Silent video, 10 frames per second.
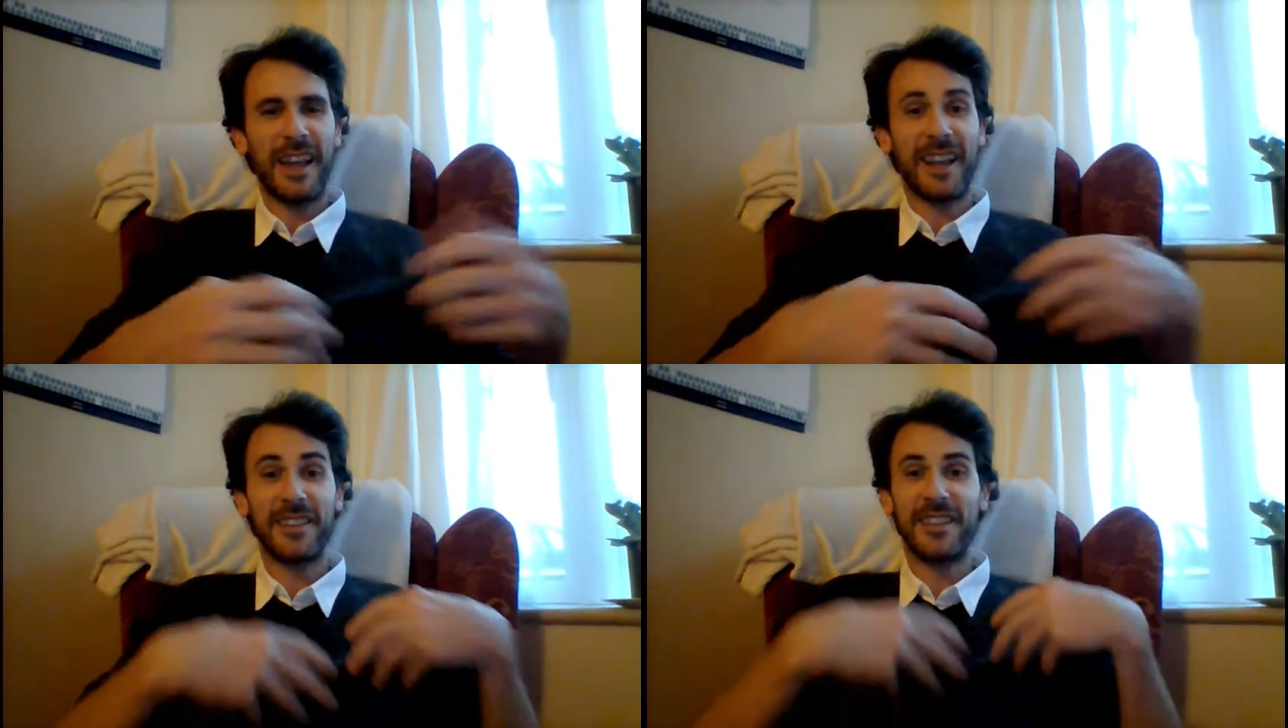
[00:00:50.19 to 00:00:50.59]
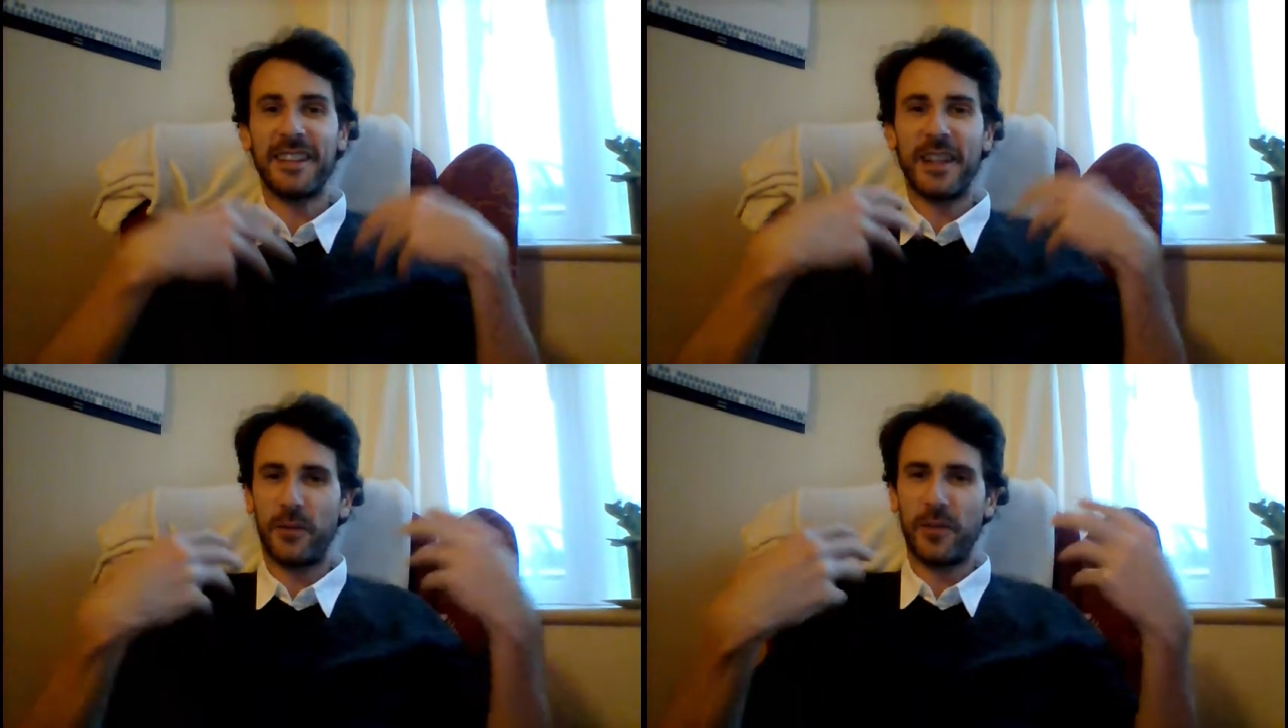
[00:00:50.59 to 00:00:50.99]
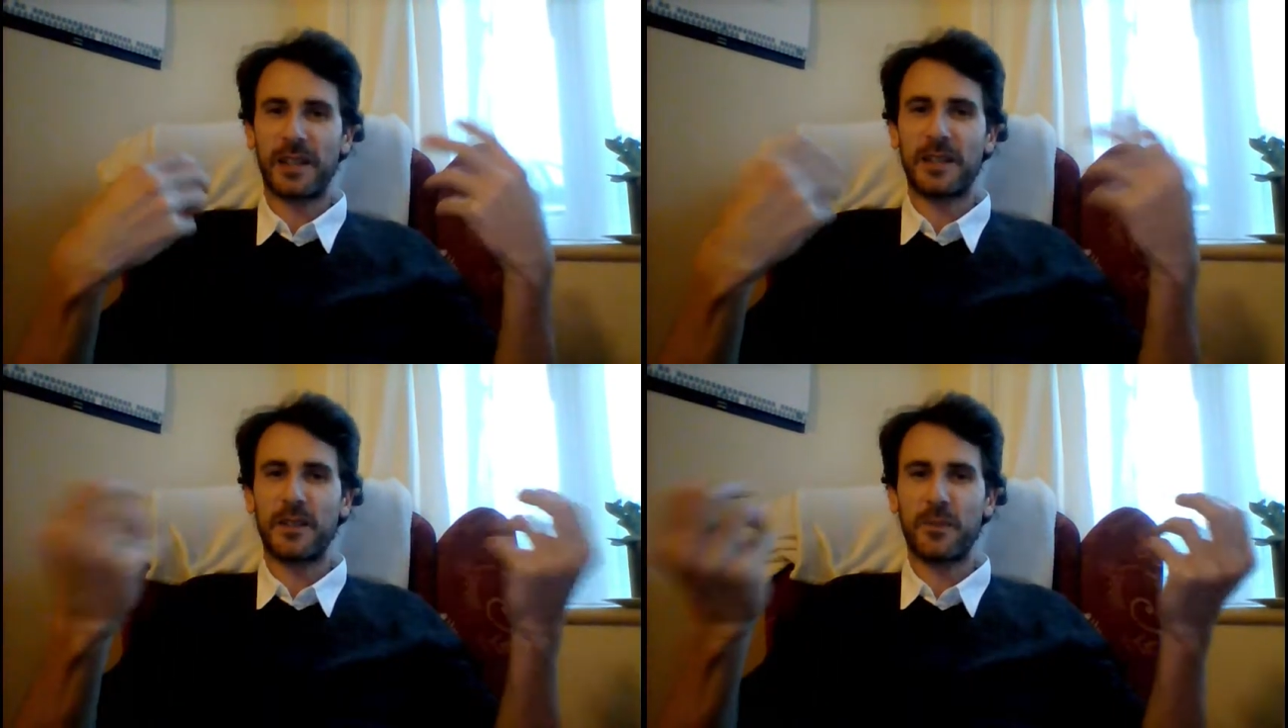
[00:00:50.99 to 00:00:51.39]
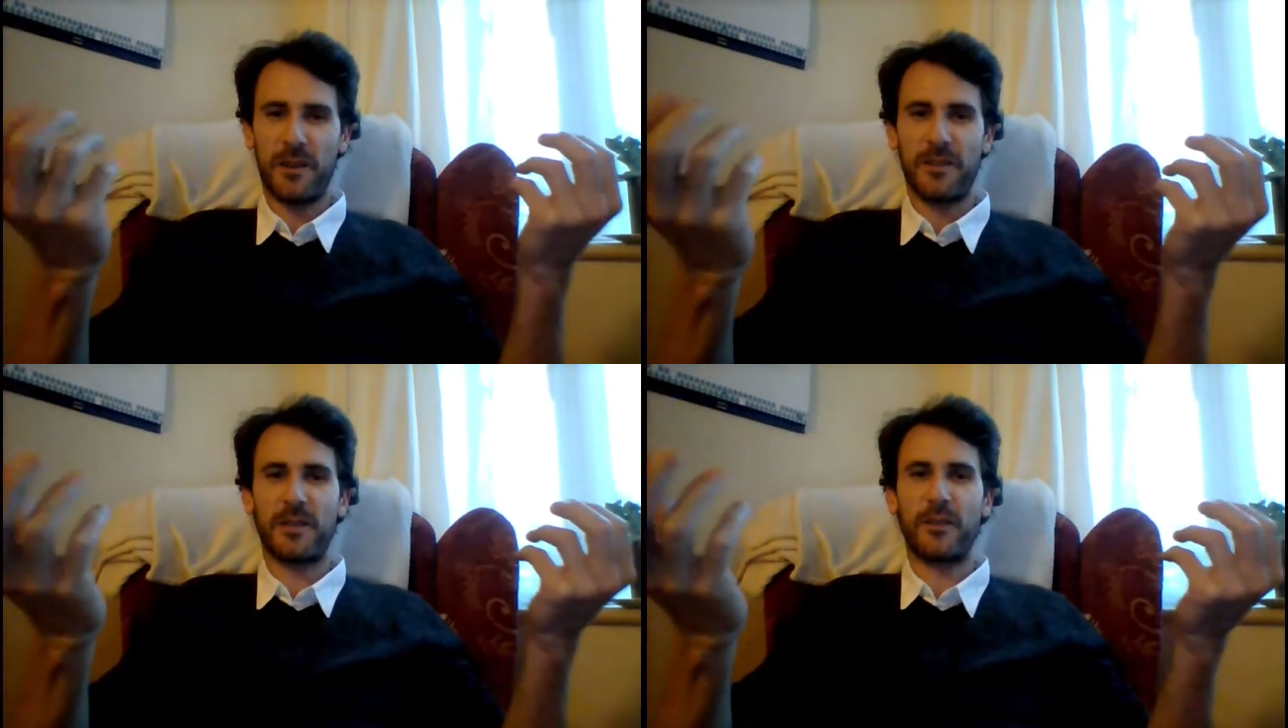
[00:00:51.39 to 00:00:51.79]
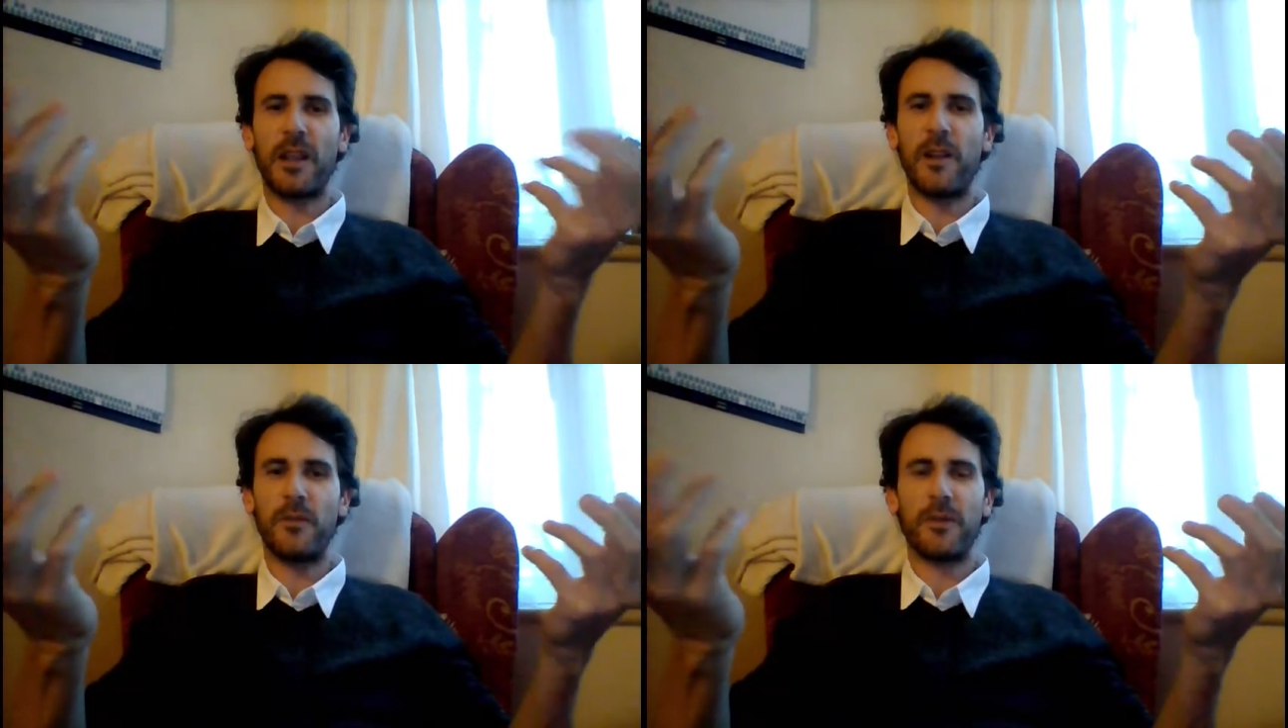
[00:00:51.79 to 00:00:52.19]
and the felt experience of
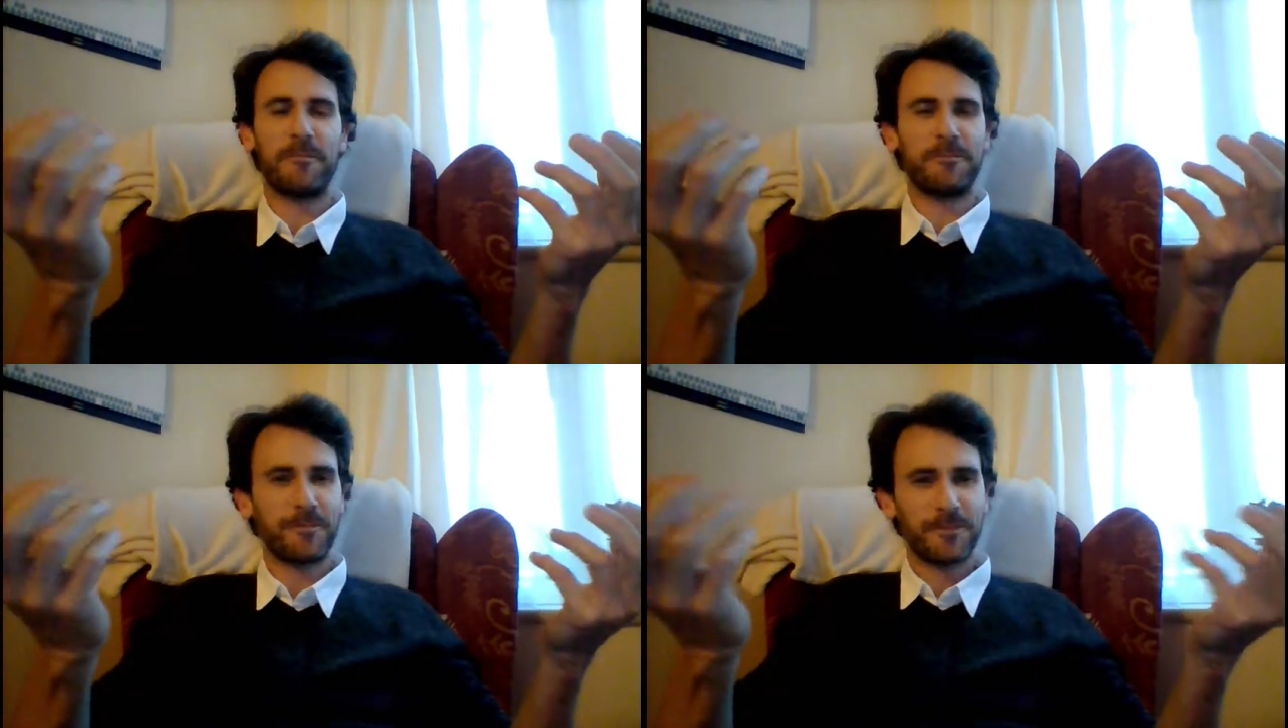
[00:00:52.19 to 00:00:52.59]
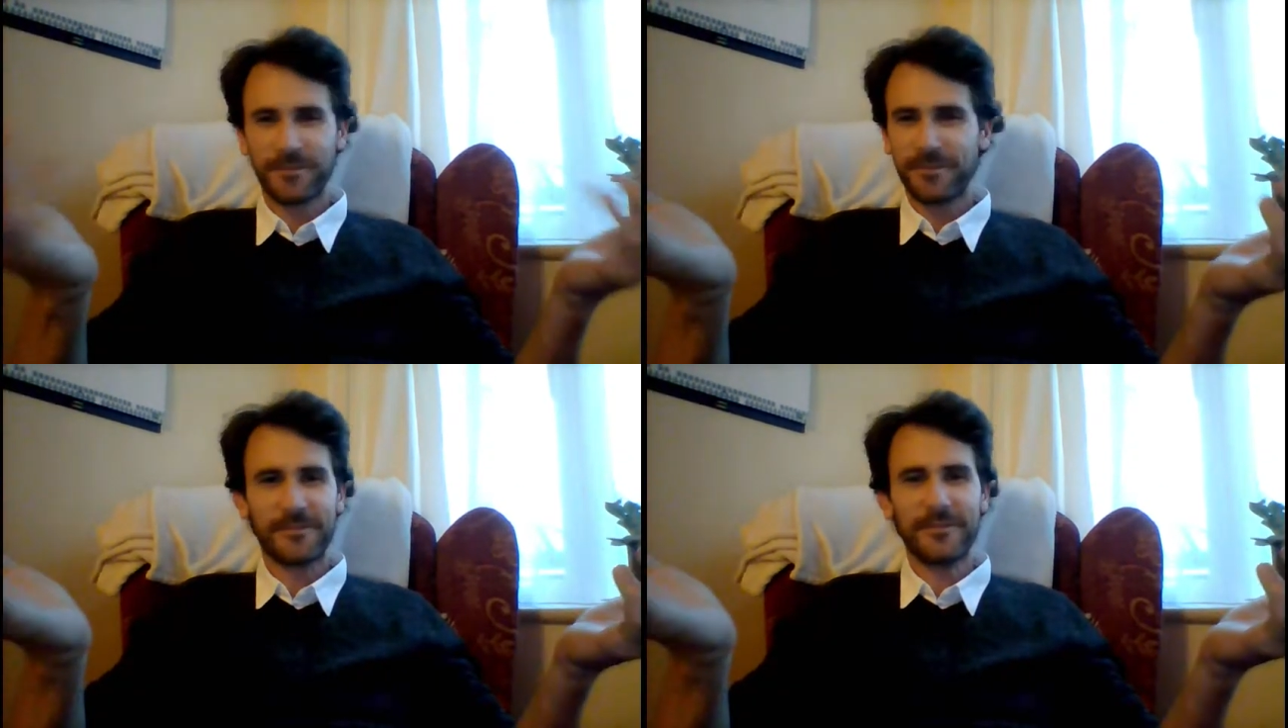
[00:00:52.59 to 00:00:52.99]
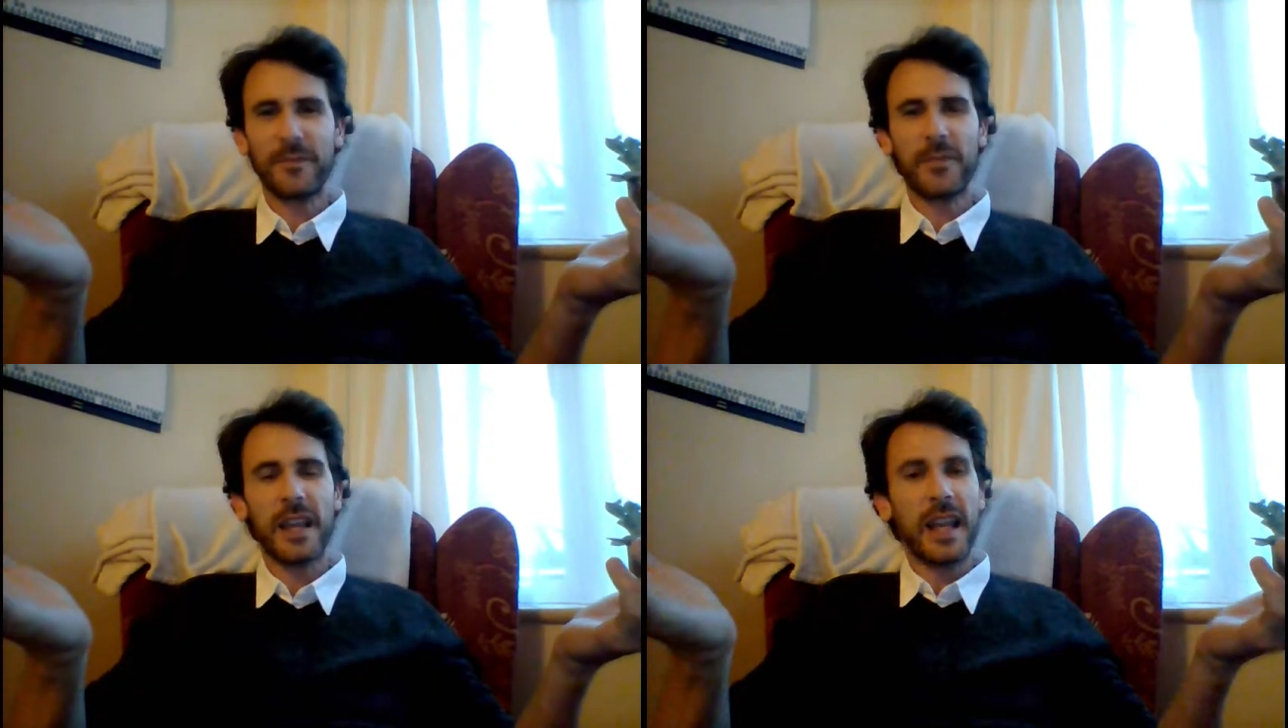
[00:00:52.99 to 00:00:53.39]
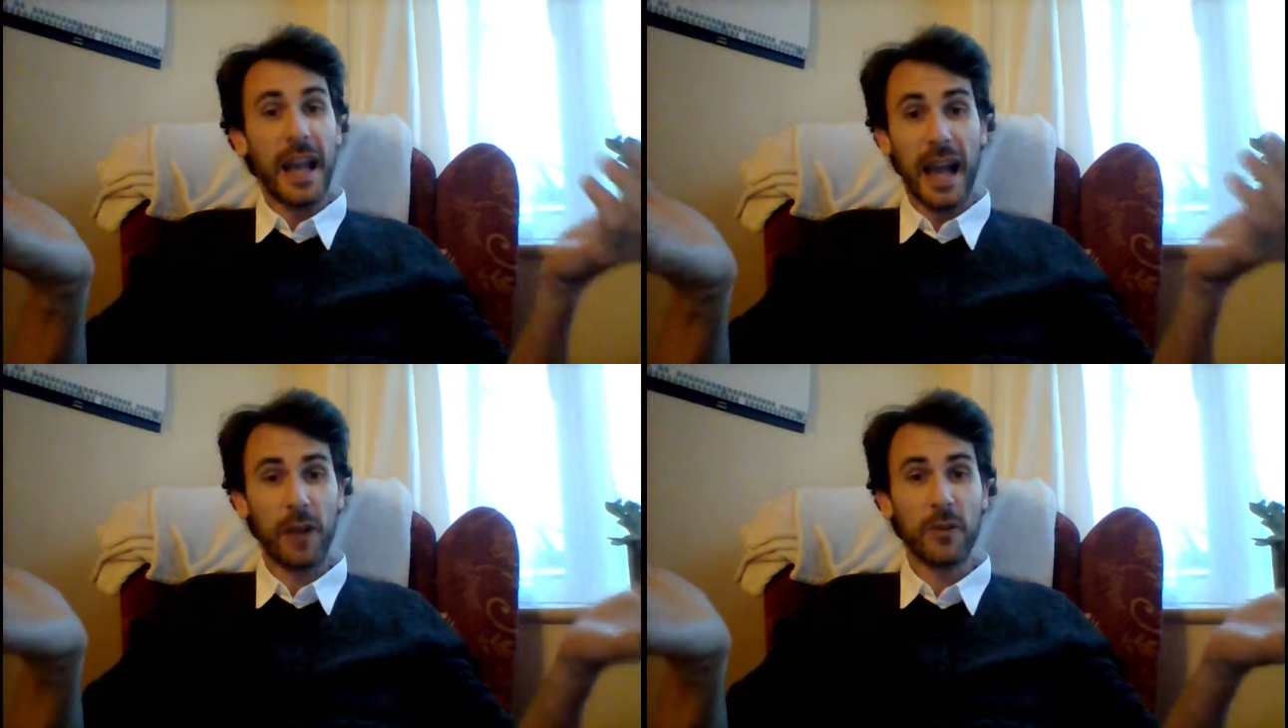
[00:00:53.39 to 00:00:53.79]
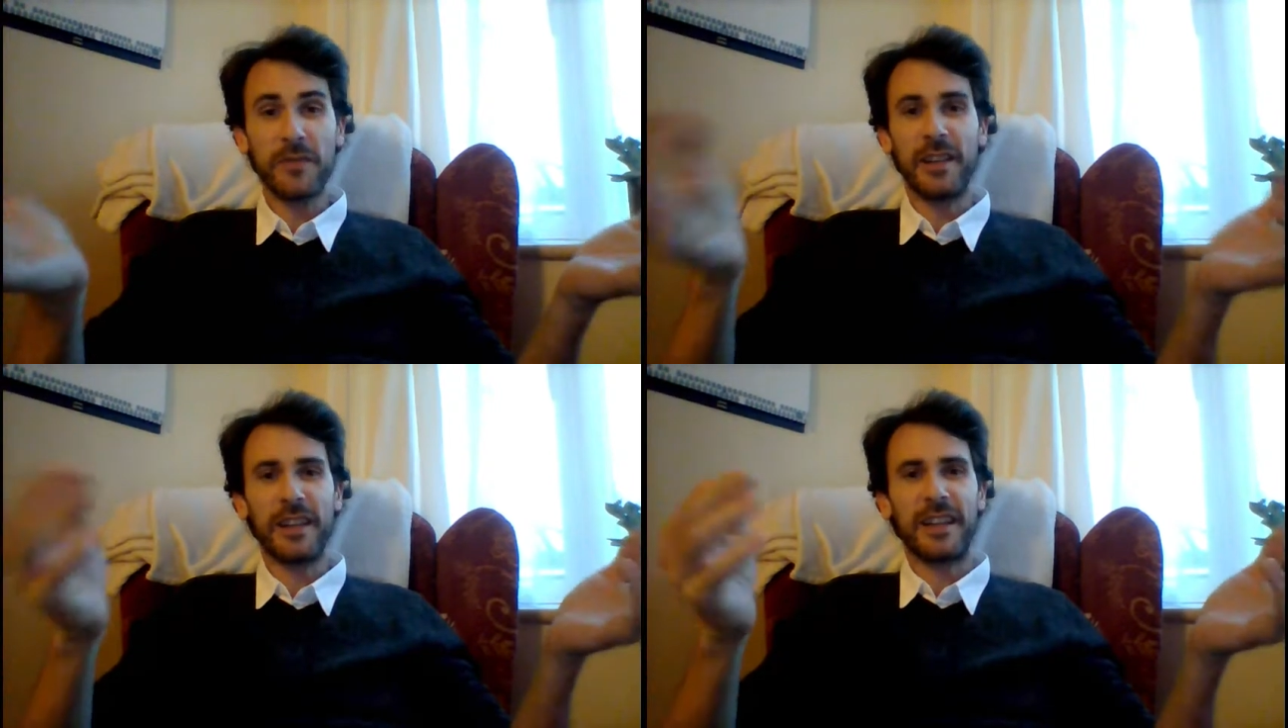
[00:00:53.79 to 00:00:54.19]
love.
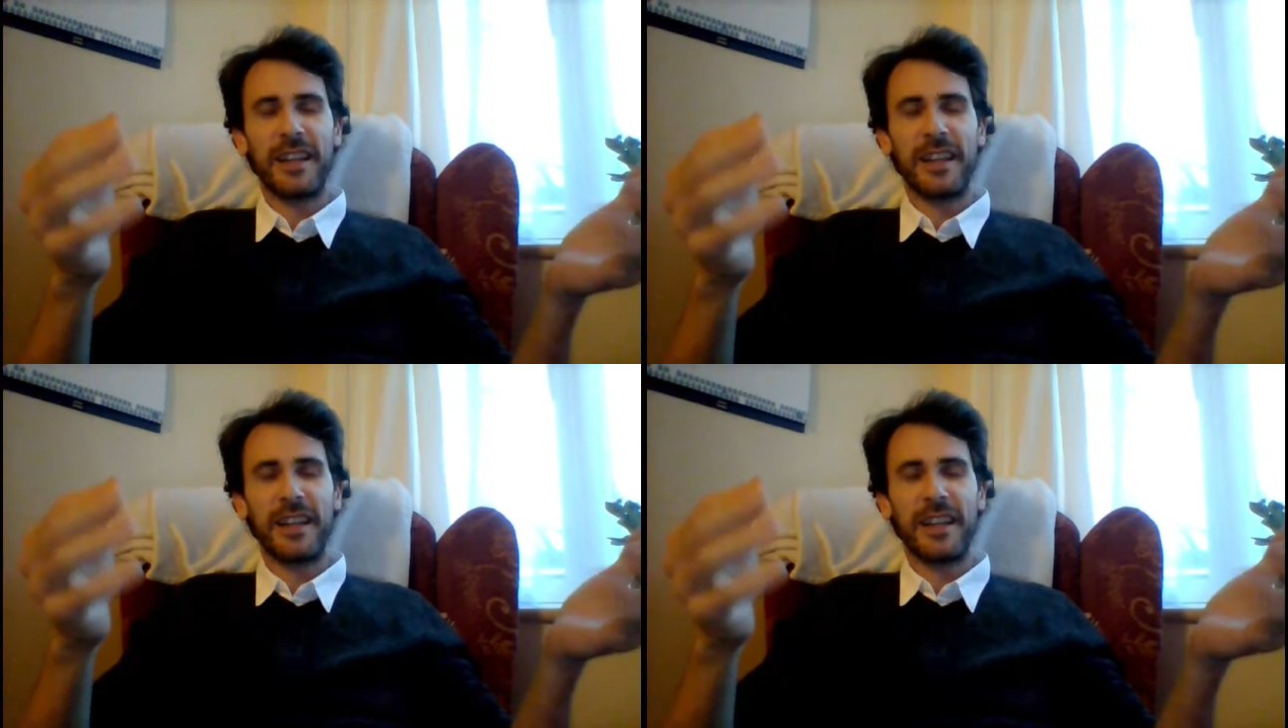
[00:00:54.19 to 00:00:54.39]
However,